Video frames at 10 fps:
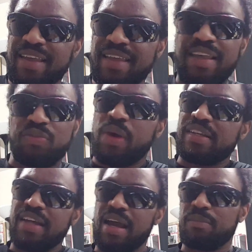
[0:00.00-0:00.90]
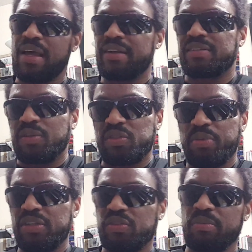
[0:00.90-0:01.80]
And that's why timeline is so
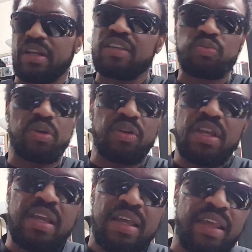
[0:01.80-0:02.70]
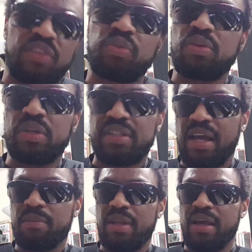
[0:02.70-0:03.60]
special to me. That's really what
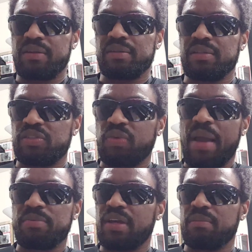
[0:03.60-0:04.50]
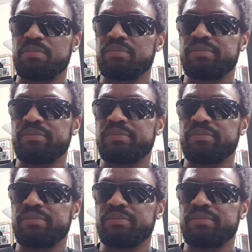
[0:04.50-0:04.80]
timeline is wrapped up.